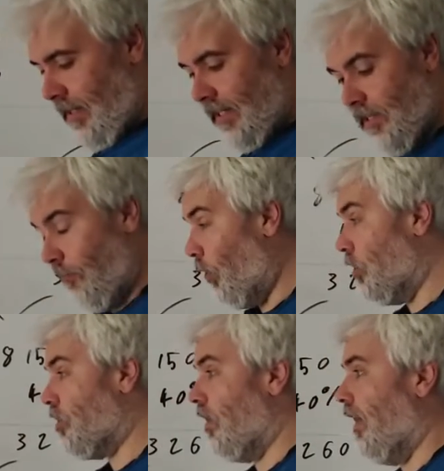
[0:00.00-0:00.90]
That's how
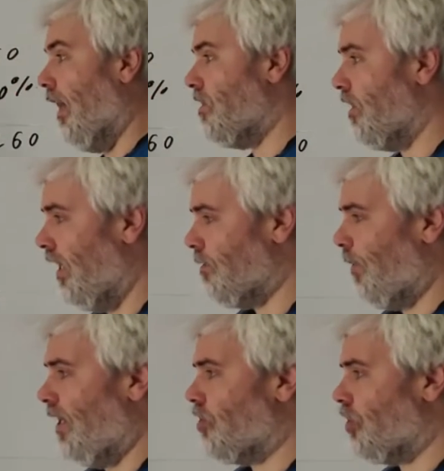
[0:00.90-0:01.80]
much uh, she gets
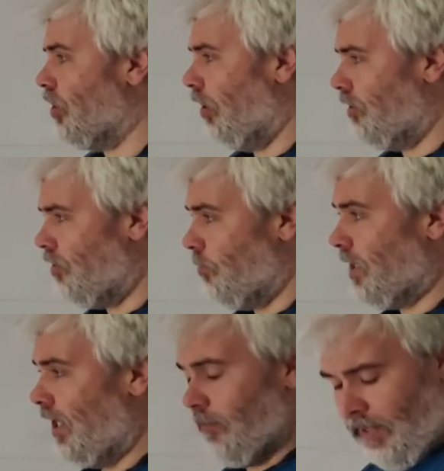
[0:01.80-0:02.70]
paid. She thought she was
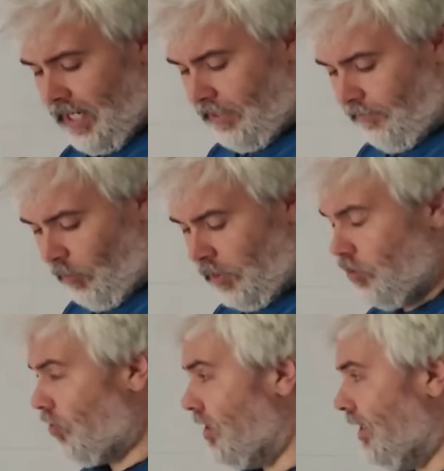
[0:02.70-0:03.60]
getting paid
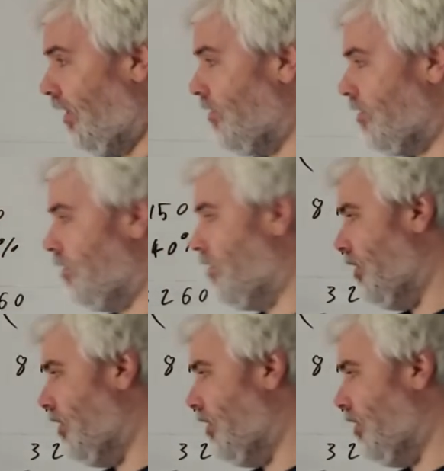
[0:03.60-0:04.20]
forty-three thousand,